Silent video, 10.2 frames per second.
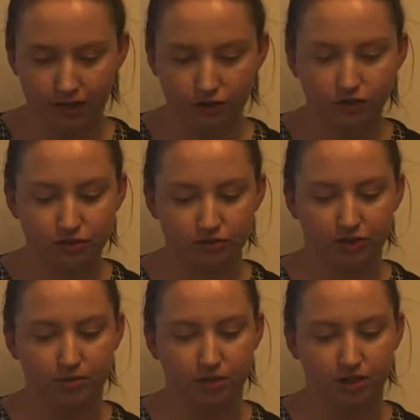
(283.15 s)
used to
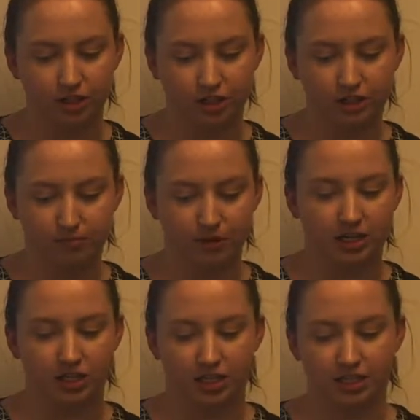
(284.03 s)
find blockages by
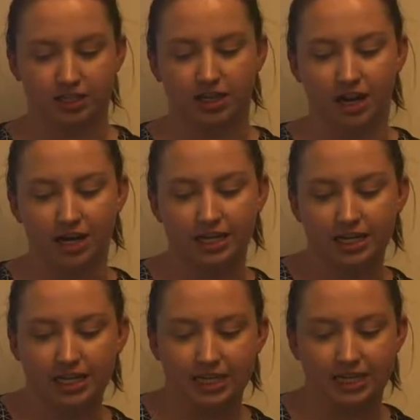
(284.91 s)
injecting dye
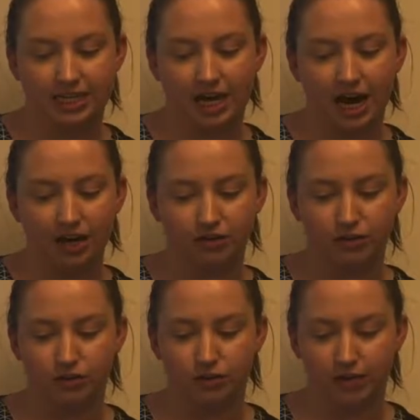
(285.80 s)
into the
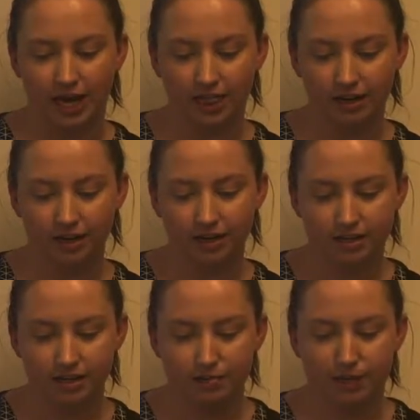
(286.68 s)
arteries through a catheter,
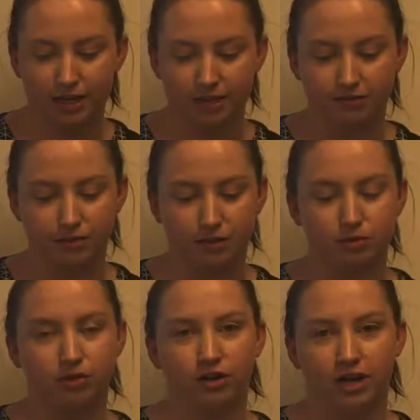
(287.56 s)
making them
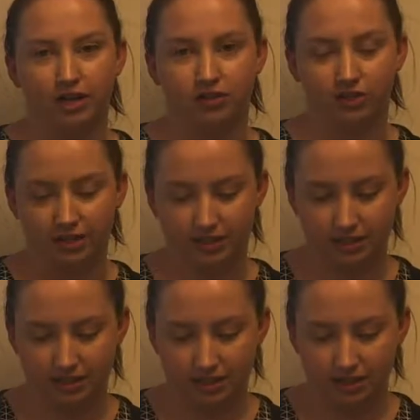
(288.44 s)
visible on X-rays.